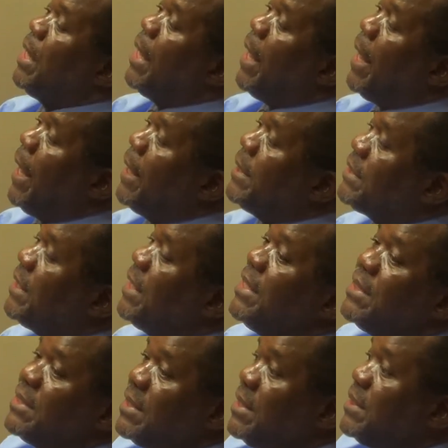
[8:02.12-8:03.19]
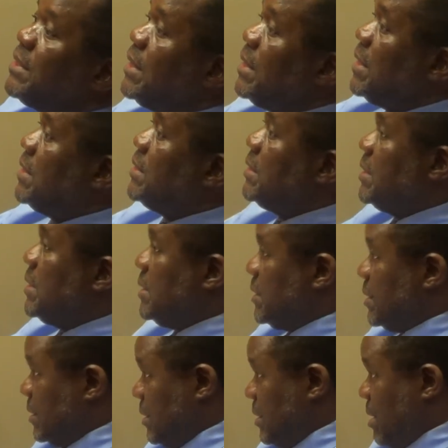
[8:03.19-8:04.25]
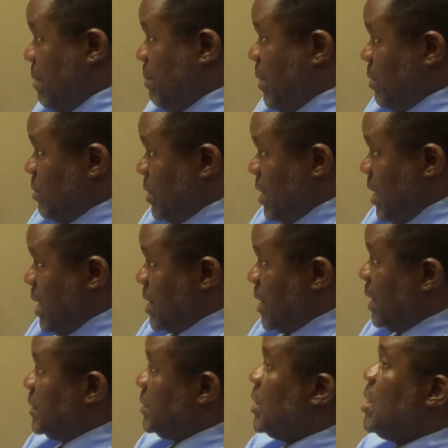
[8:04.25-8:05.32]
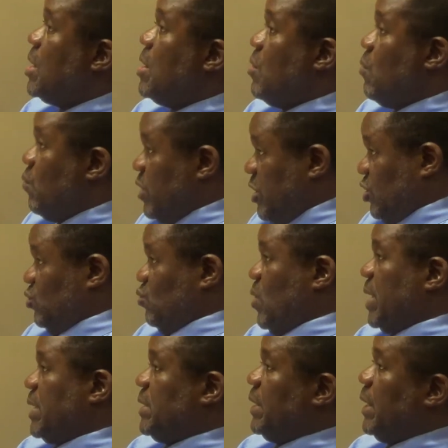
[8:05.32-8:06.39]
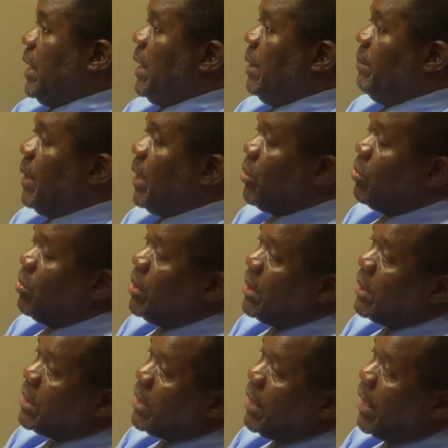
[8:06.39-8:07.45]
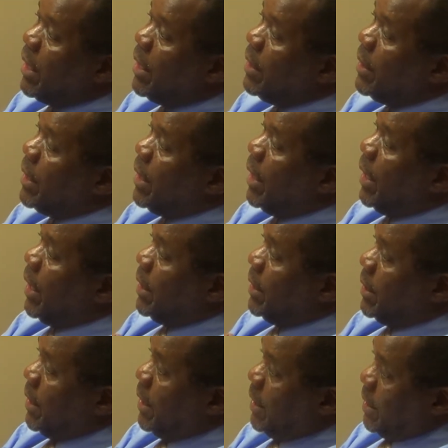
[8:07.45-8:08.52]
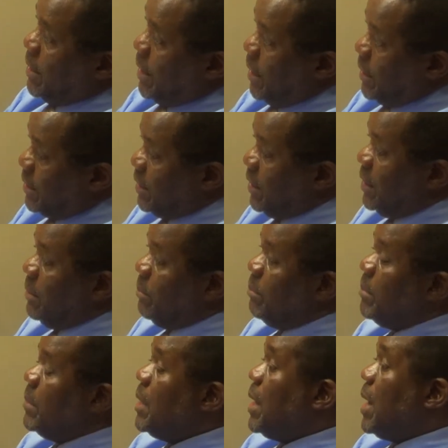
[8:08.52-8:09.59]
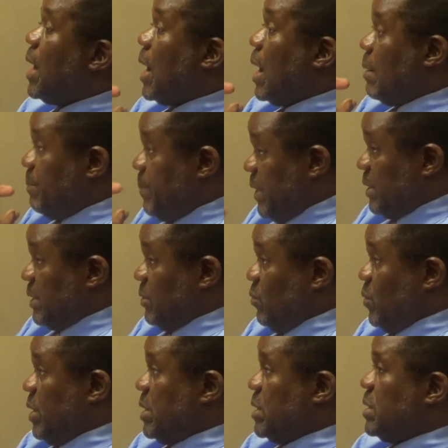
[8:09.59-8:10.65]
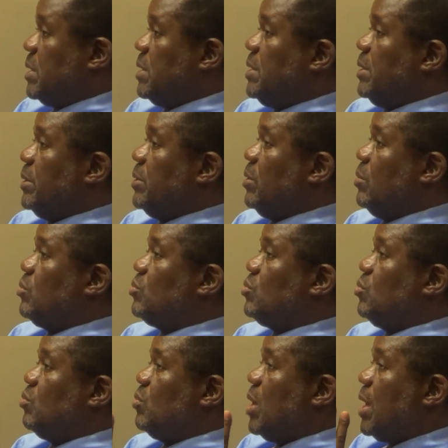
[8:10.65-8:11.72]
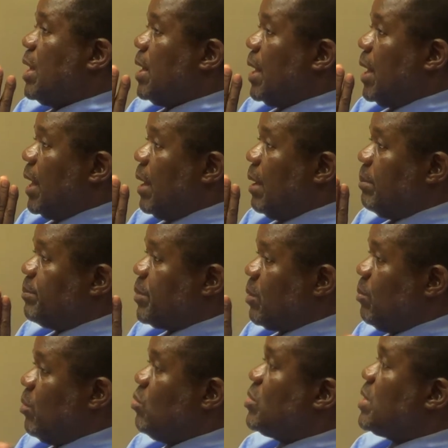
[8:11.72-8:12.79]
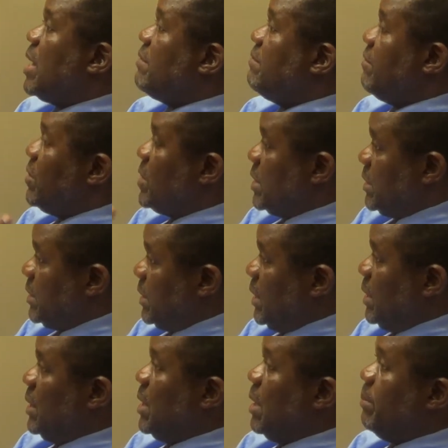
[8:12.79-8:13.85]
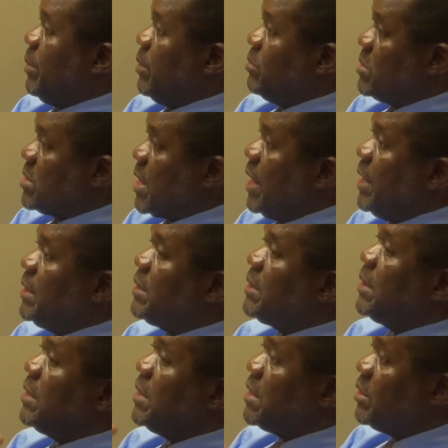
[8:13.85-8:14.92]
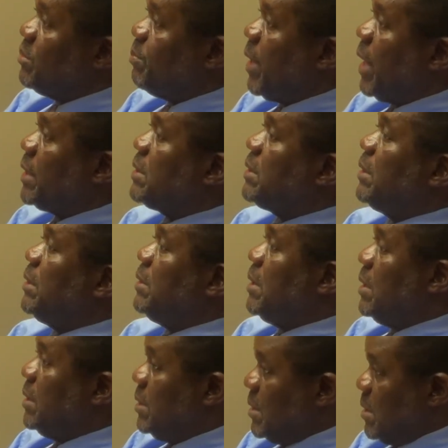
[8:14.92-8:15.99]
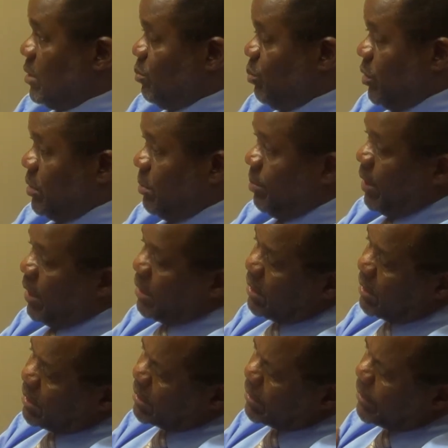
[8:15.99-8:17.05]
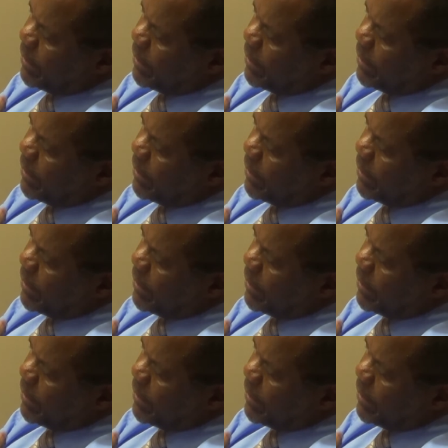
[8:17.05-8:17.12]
says this and this and this about their rights, which is what my colleague here and her team are busy with, to promote advocacy about rights and respect and the responsibilities